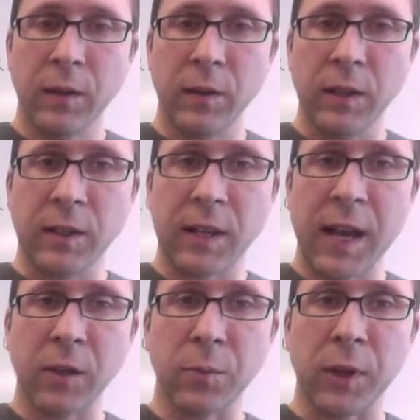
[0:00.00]
the
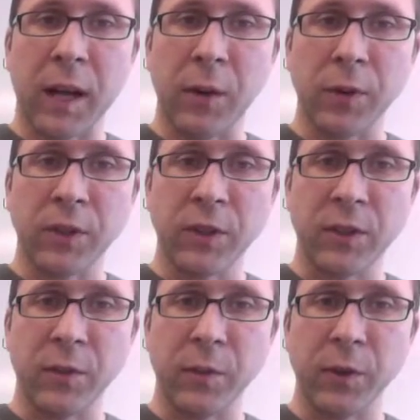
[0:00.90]
scatter plot, which is
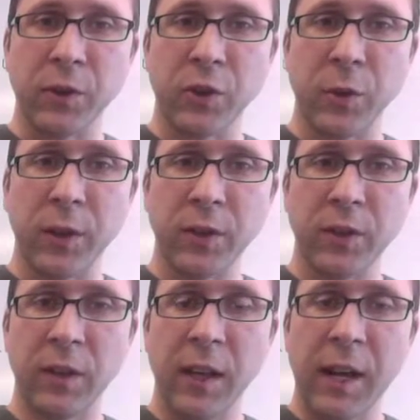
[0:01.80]
the first
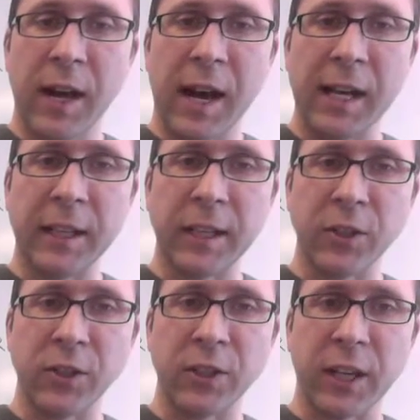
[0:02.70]
choice. Highlight it
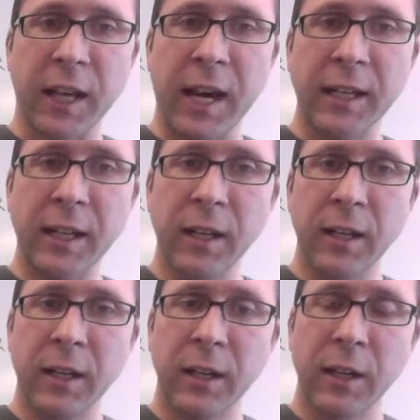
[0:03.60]
just like I did.
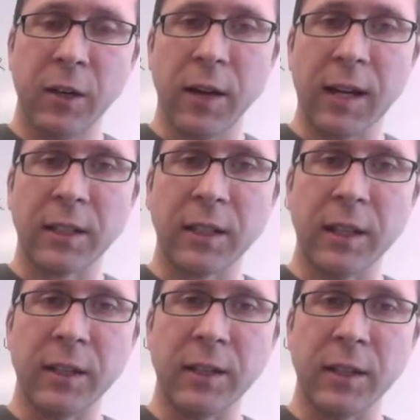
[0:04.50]
Your X
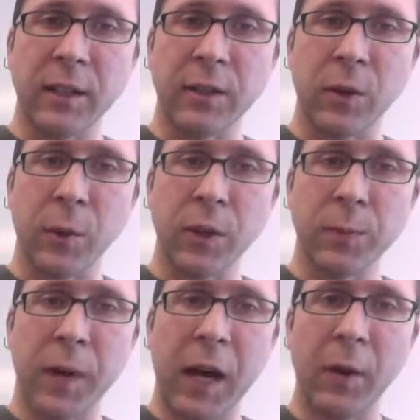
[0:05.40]
list is the
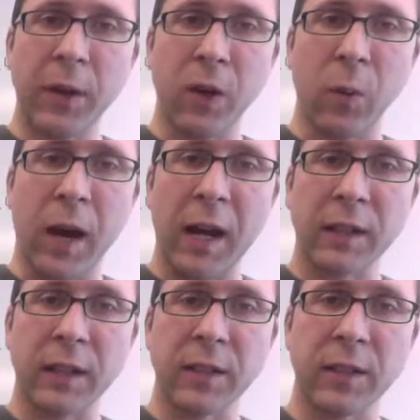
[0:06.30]
horsepower, your Y
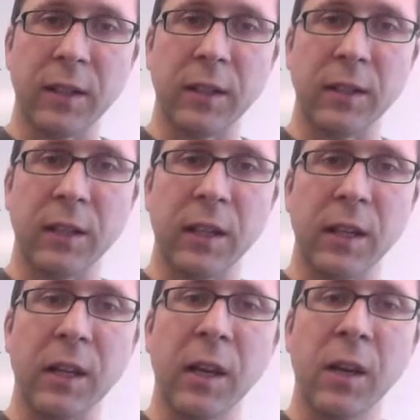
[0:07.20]
list is
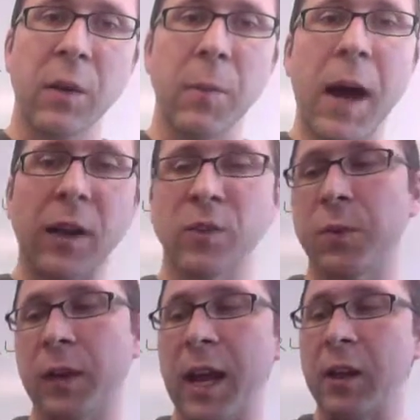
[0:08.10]
the miles
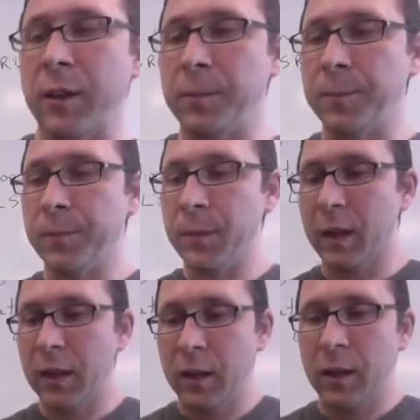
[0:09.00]
per gallon.
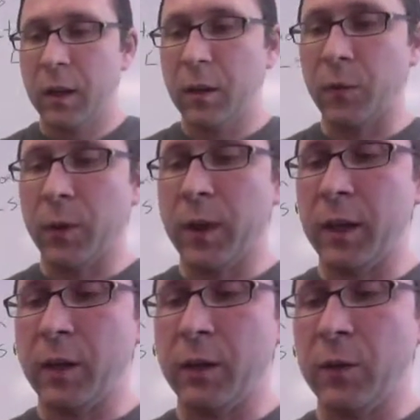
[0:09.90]
If you
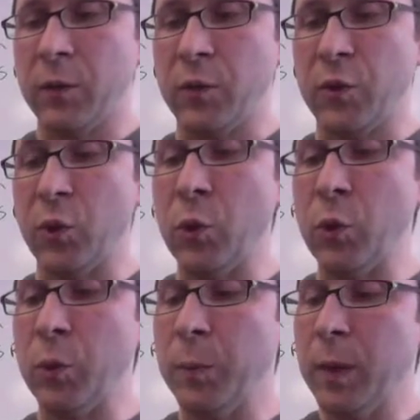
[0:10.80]
hit
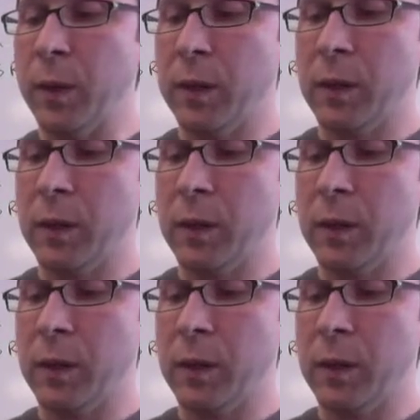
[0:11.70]
zoom